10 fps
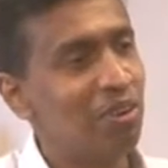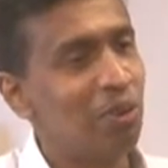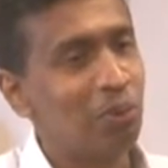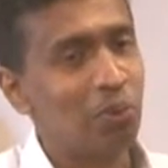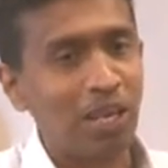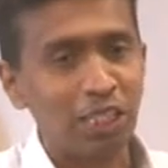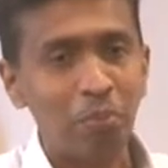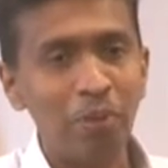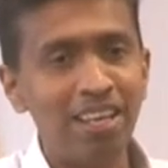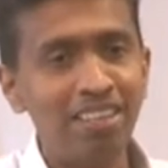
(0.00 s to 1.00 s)
to
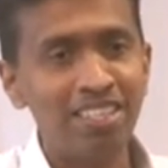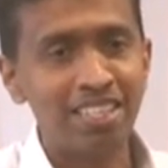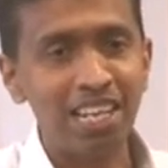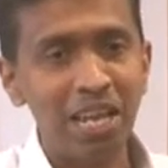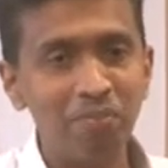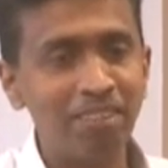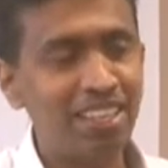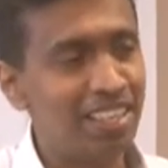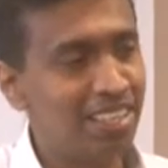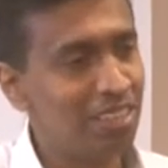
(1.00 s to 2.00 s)
explain the same
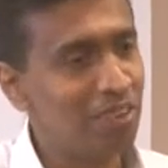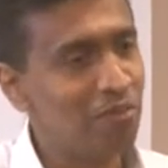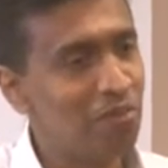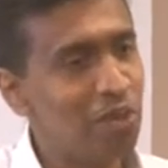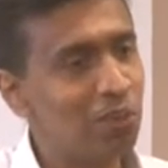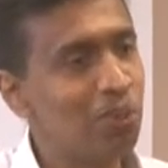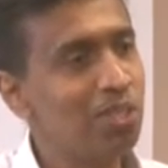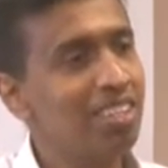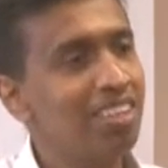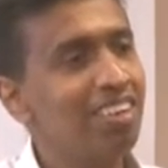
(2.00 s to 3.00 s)
thing, we
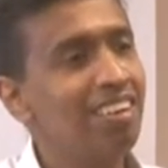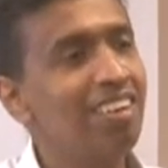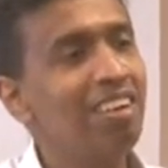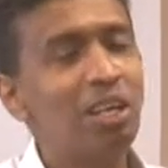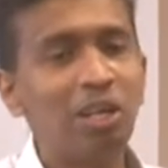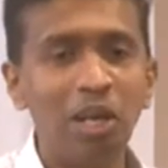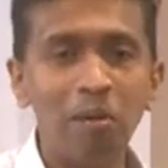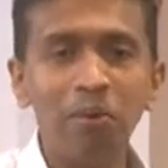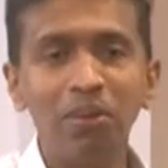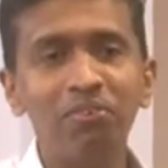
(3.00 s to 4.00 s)
use
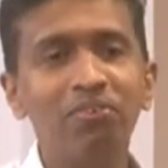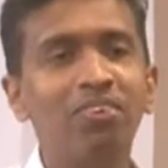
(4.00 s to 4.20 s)
number of